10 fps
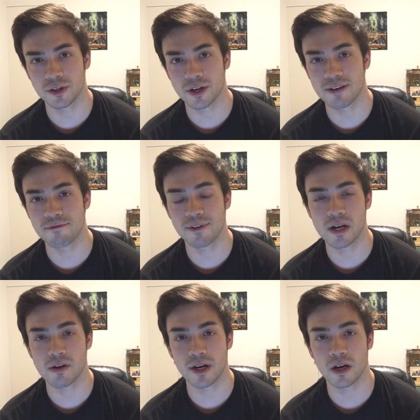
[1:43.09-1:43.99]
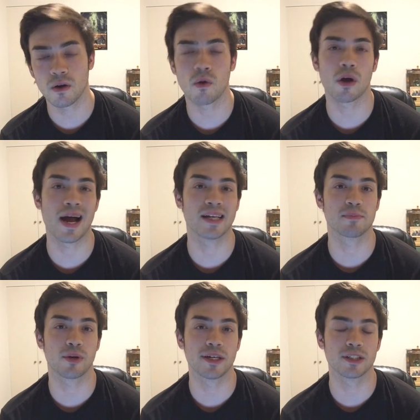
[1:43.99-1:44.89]
your inferior or
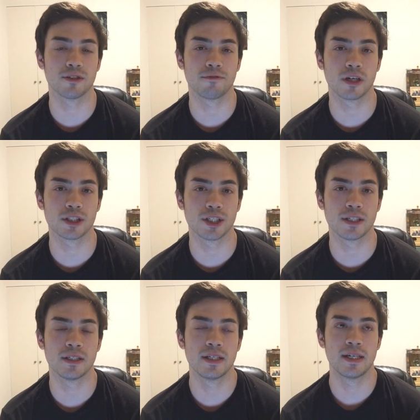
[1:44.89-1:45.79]
aspirational function,